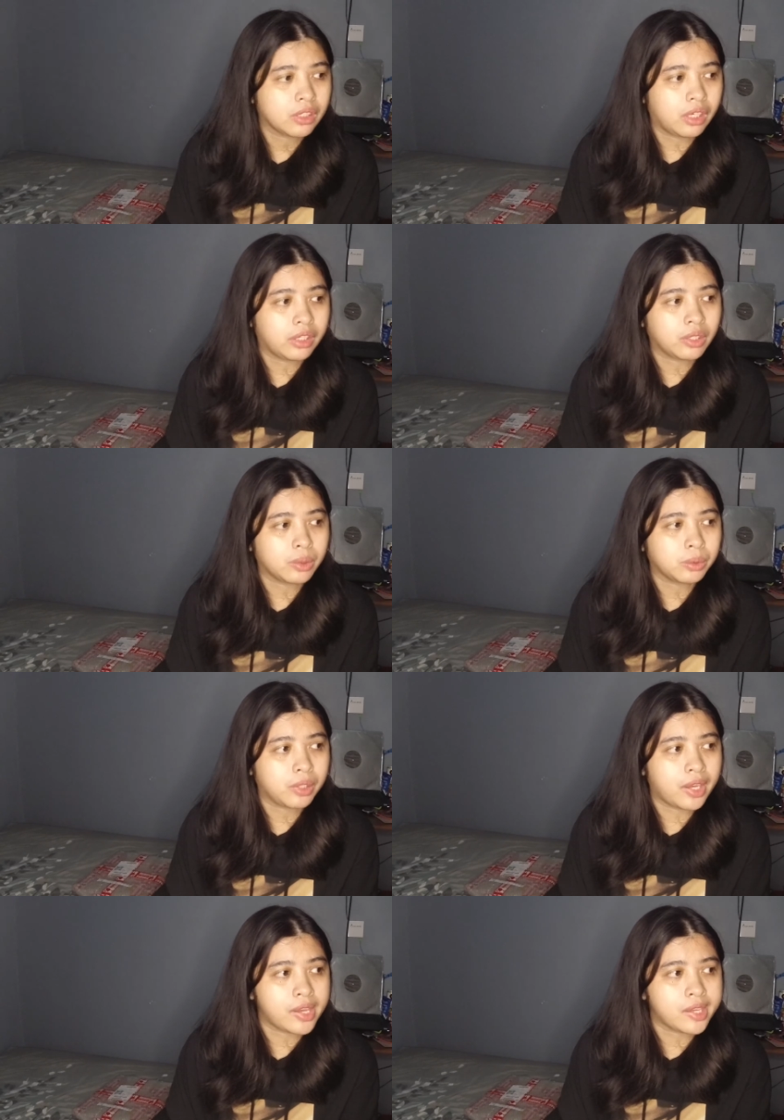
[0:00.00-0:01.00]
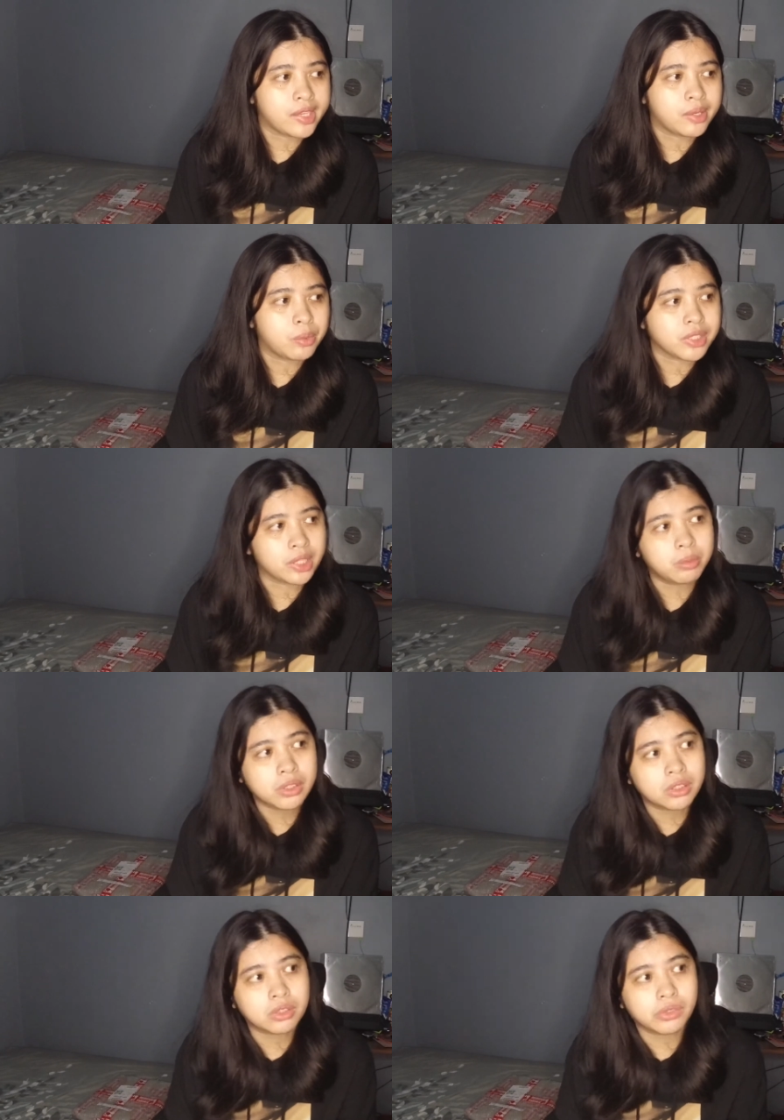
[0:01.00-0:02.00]
I know I was able
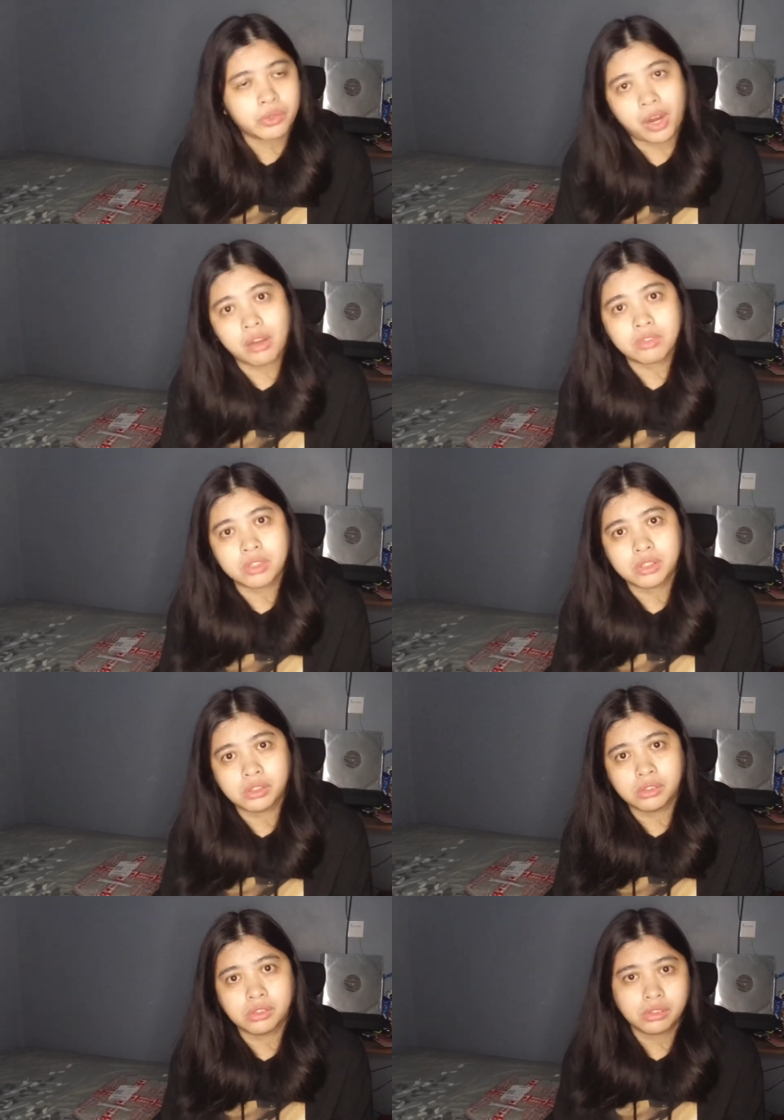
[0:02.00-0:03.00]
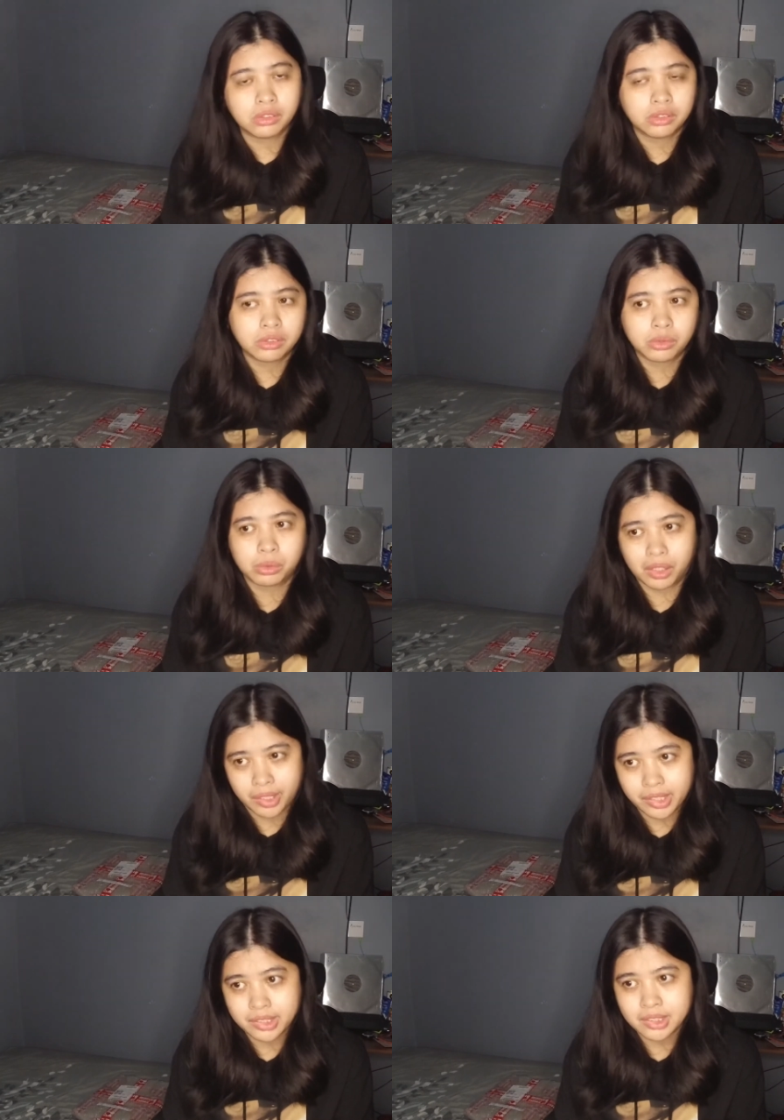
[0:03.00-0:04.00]
to travel
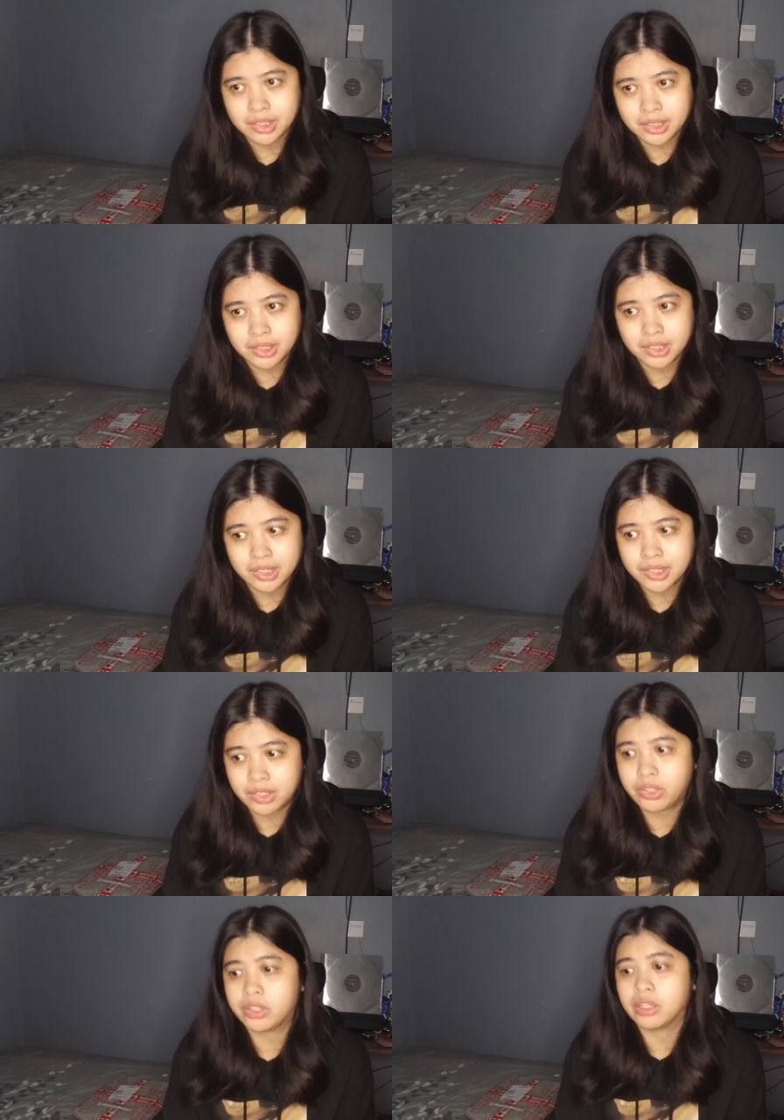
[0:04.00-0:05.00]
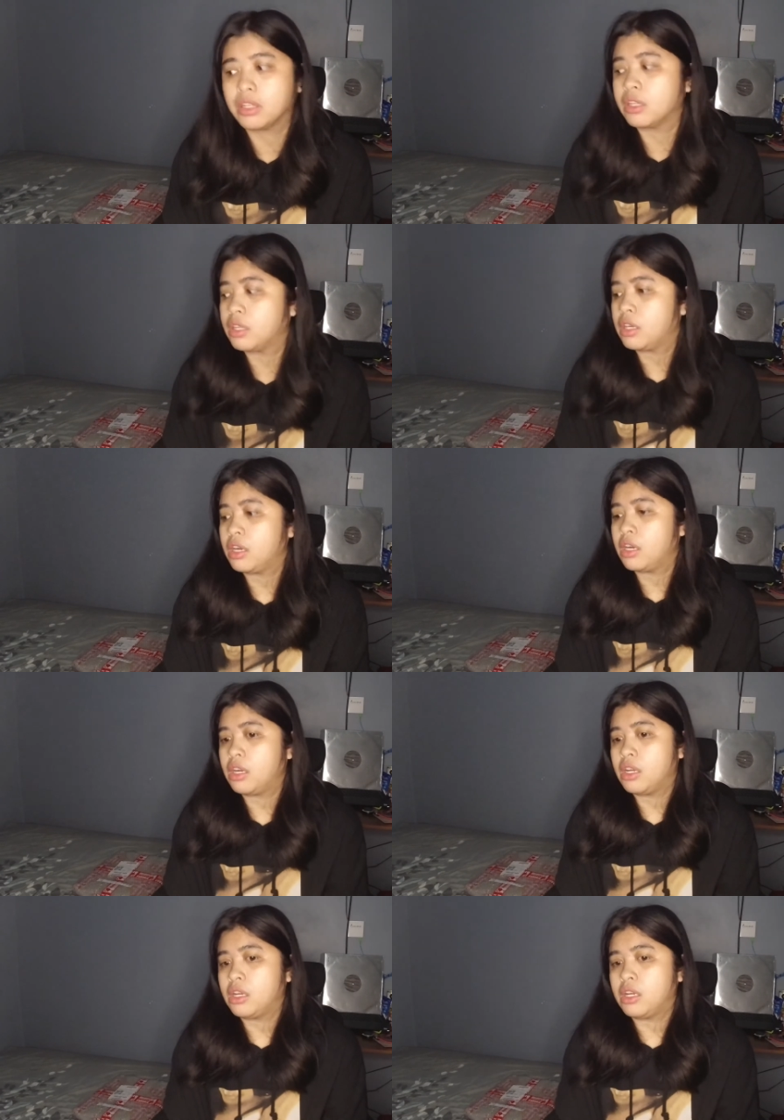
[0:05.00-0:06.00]
twice this year
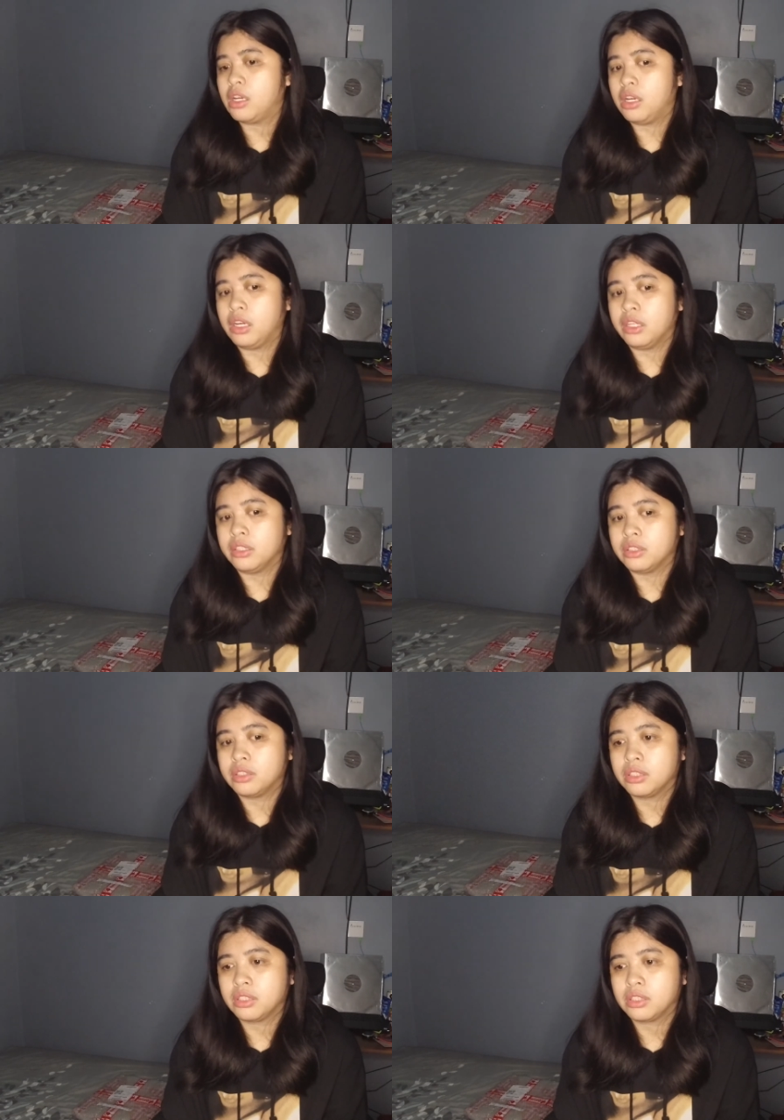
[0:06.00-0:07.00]
and